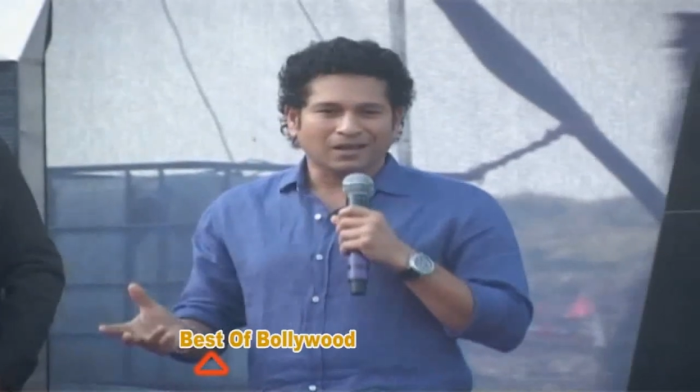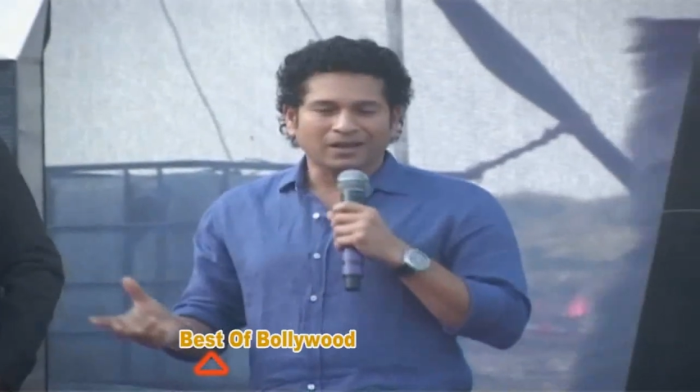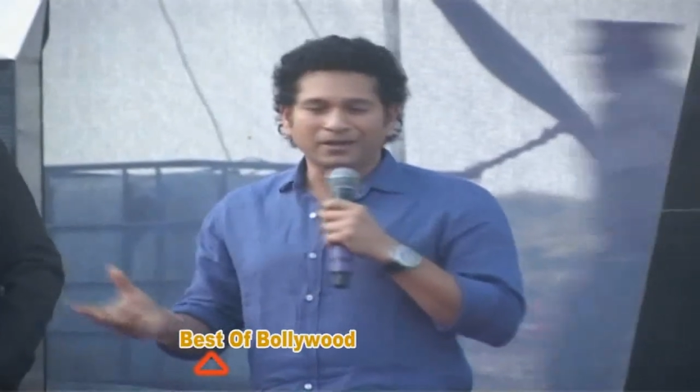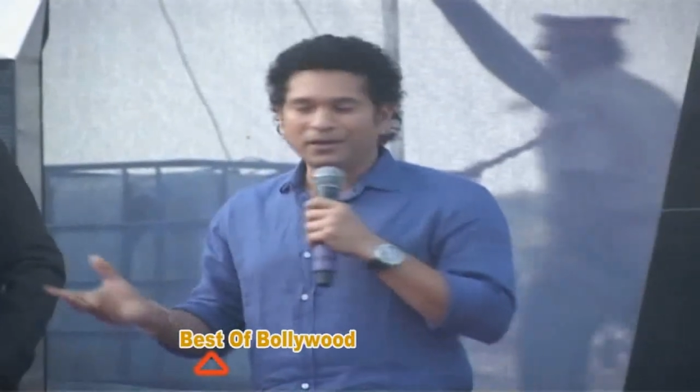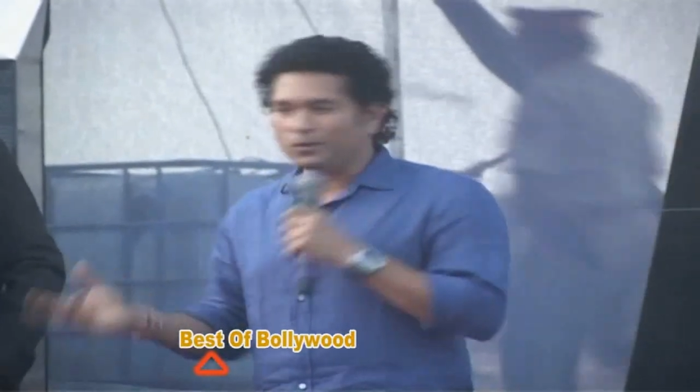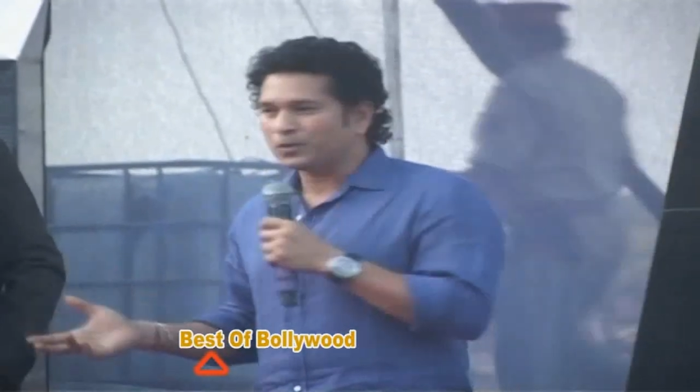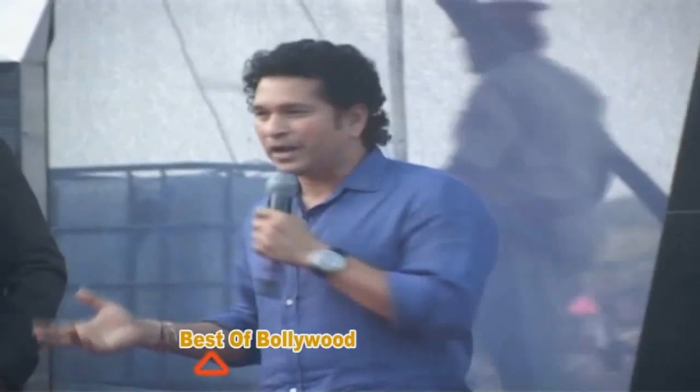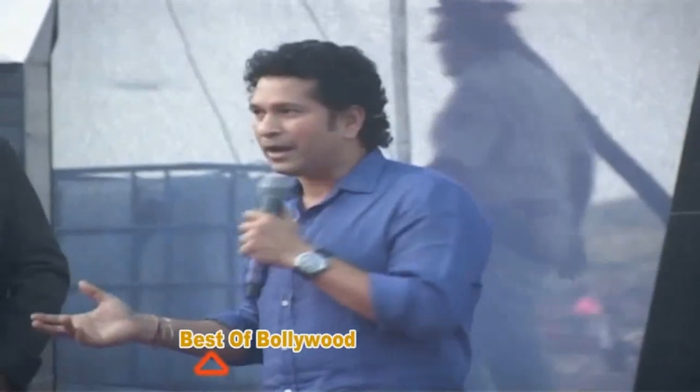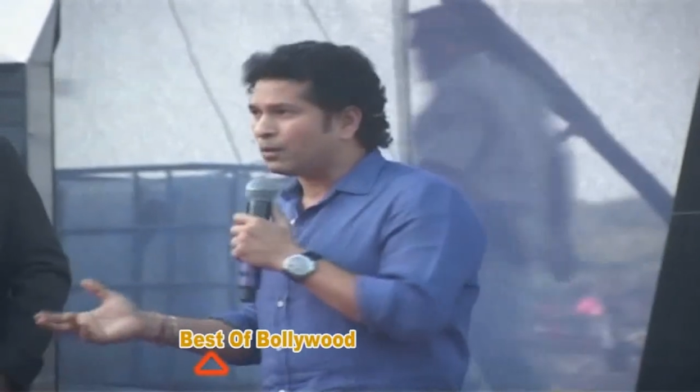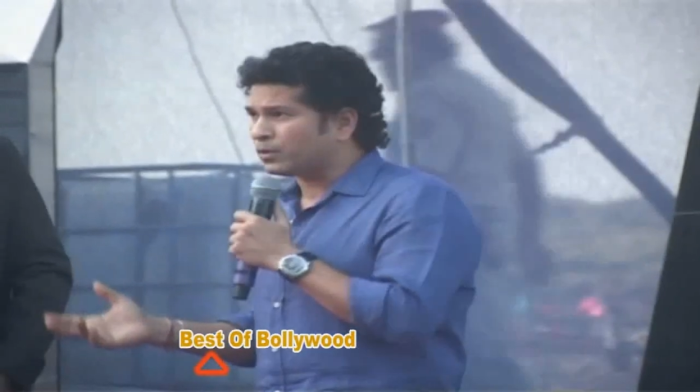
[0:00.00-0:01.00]
I knew
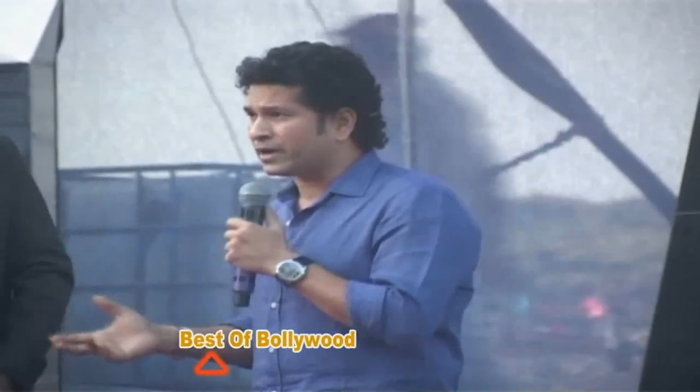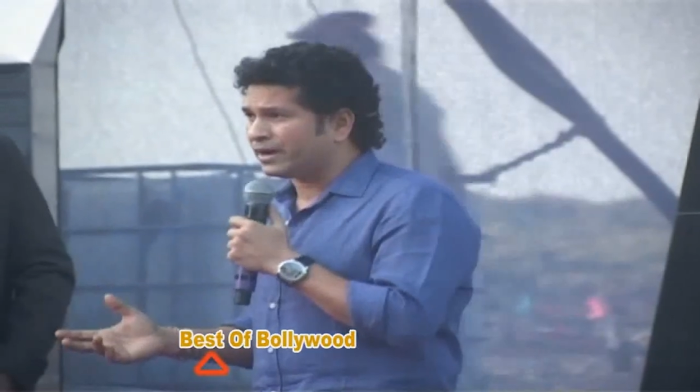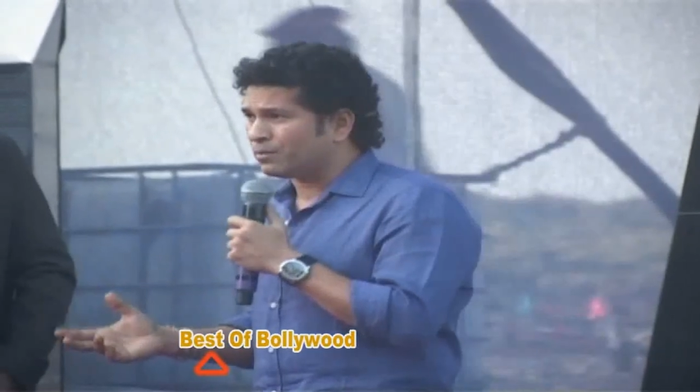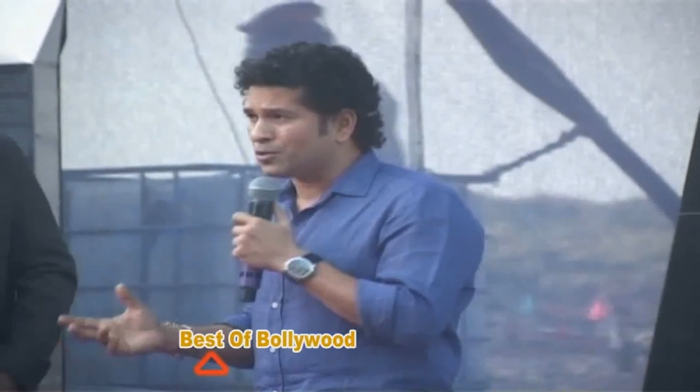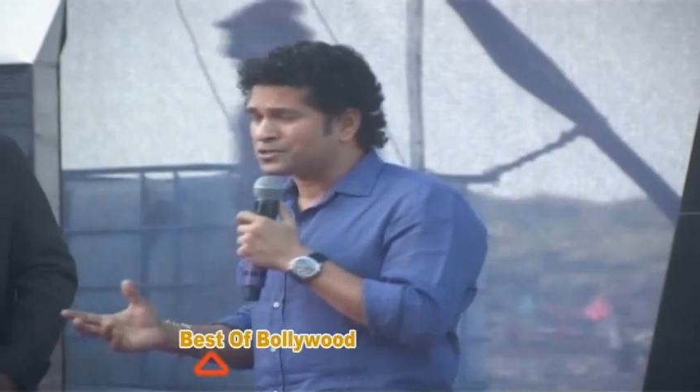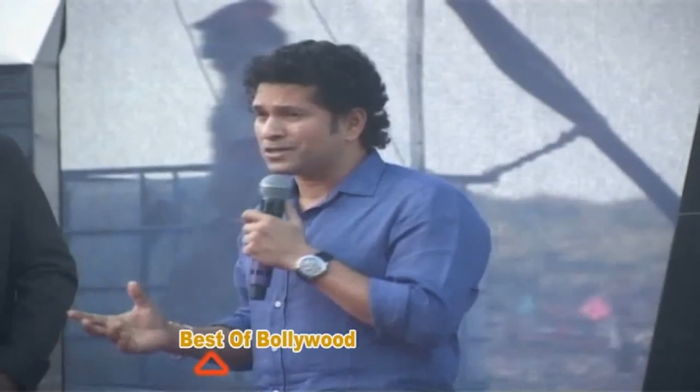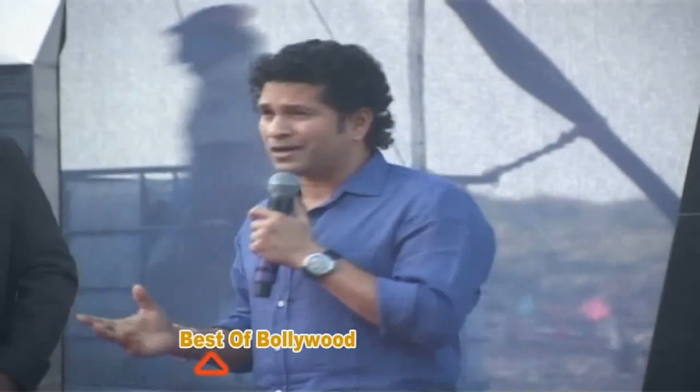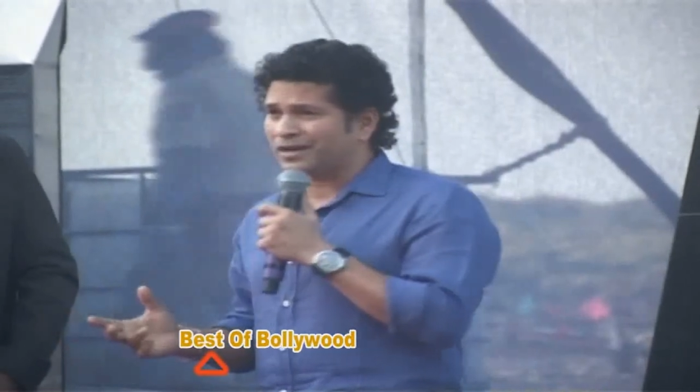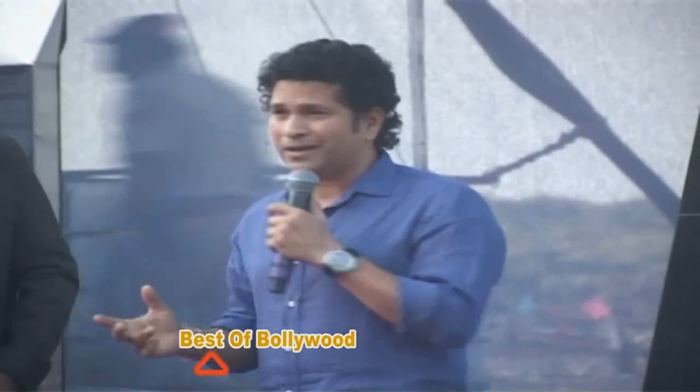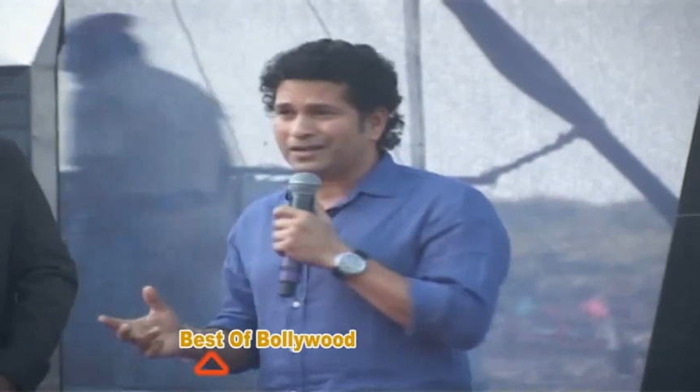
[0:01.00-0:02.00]
that I would get
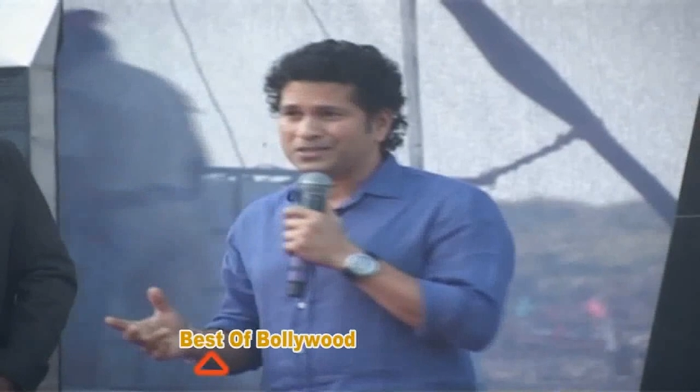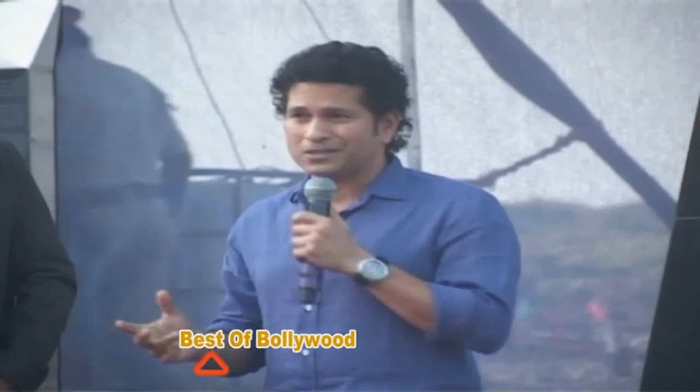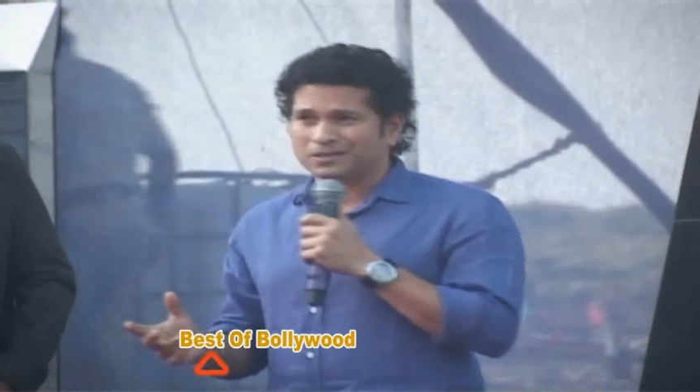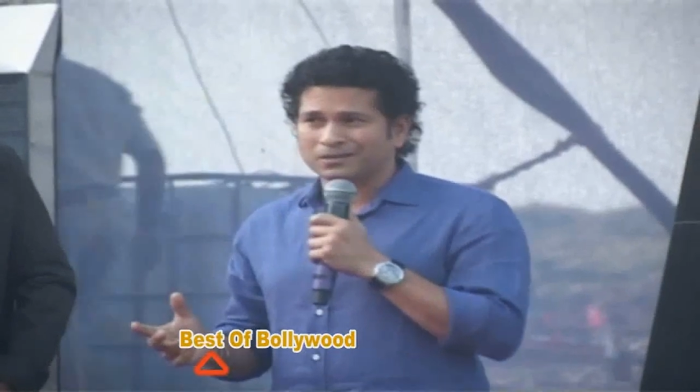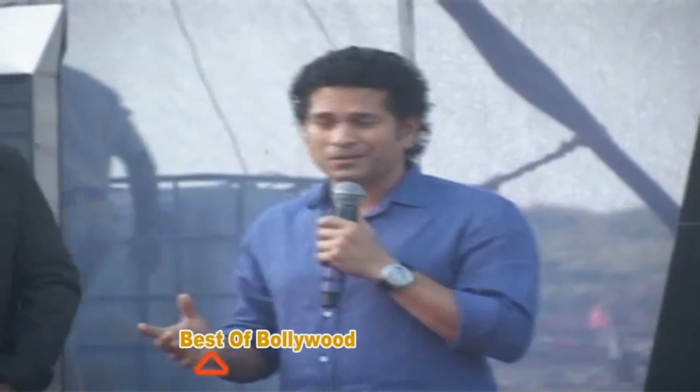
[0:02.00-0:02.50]
emotional, and that's